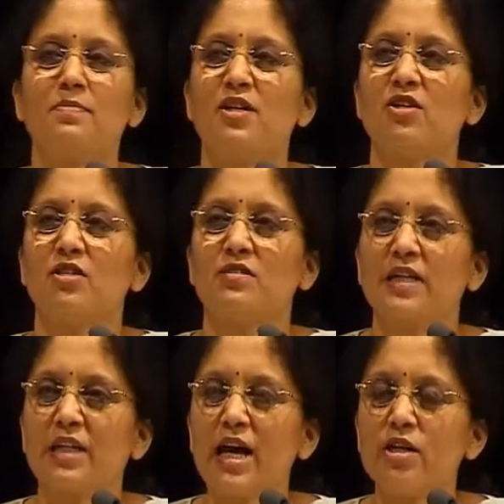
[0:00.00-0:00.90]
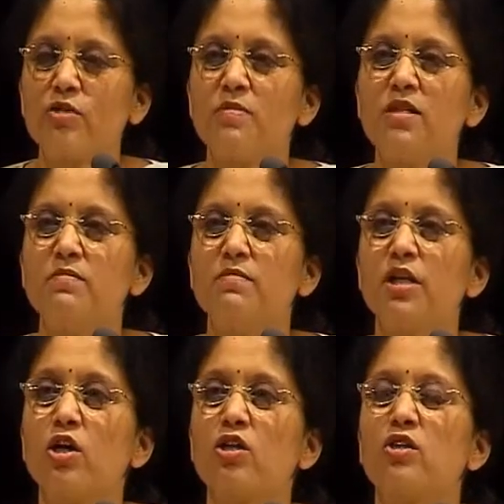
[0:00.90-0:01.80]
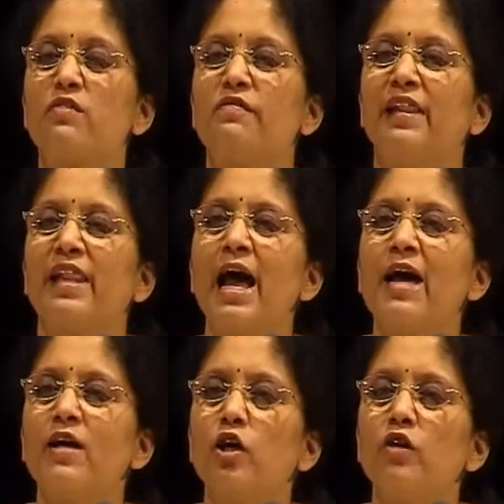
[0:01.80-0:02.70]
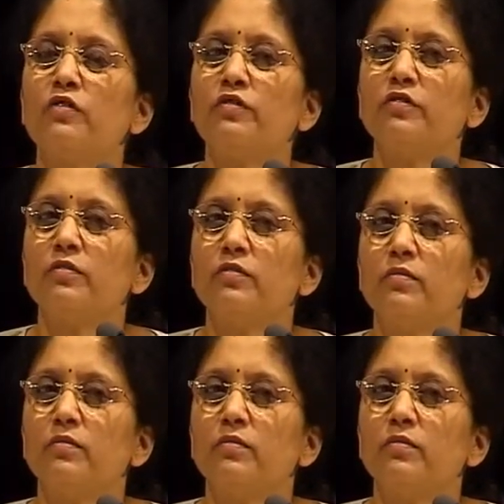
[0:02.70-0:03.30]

because of attachment, because of lack of